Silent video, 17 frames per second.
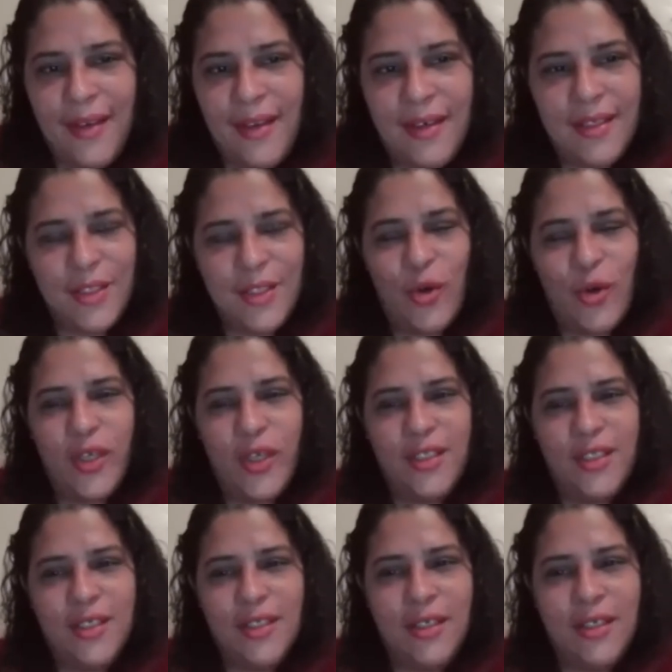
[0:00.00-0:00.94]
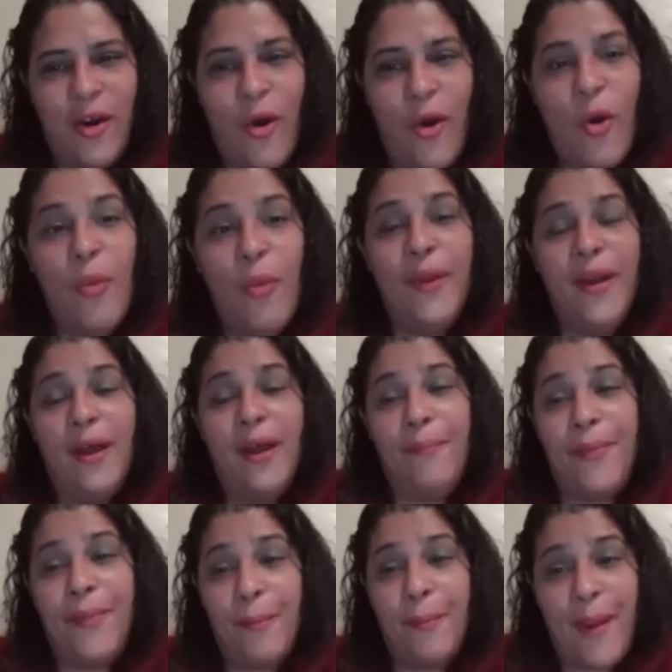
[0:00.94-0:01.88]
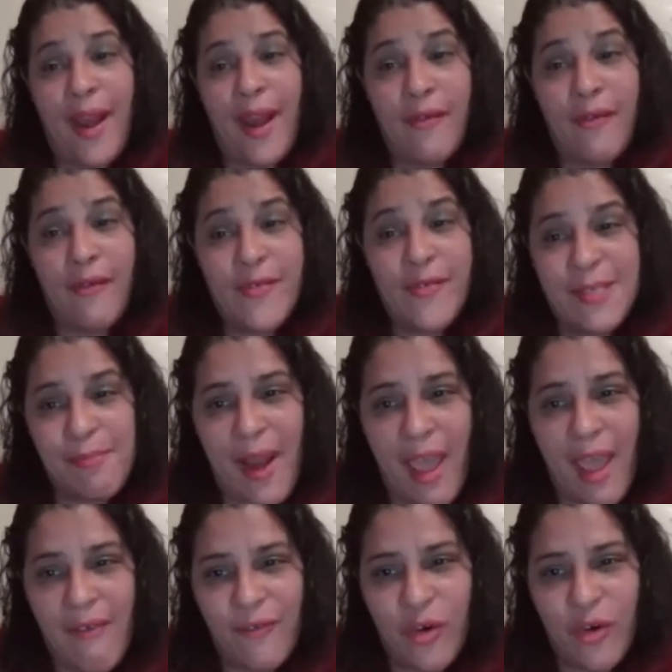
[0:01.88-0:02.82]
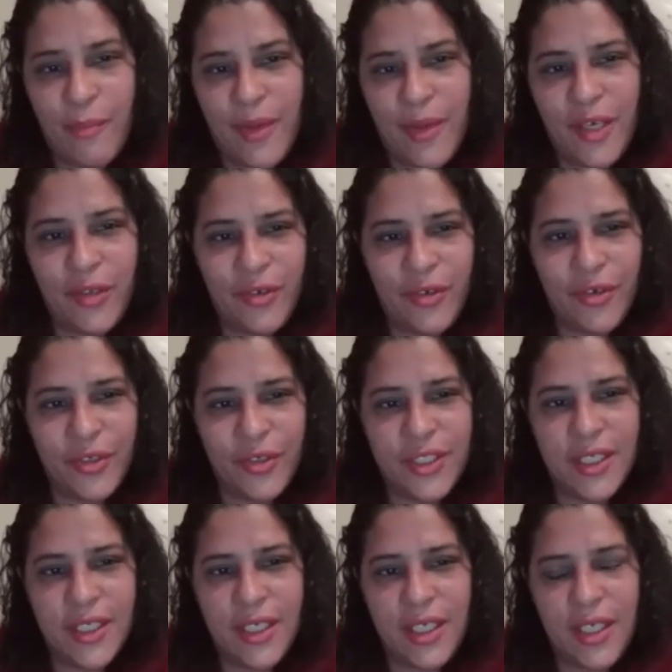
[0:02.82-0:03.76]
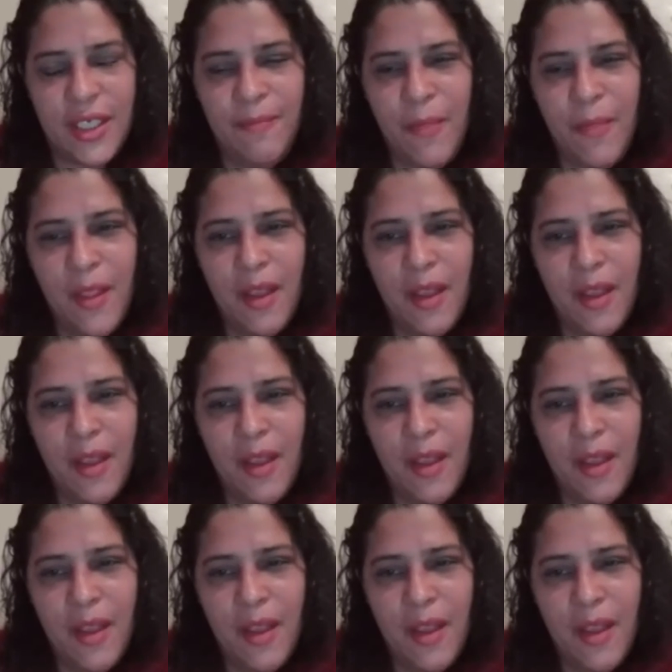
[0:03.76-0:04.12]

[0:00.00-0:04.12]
and it's going to open up the parents platform in New York City,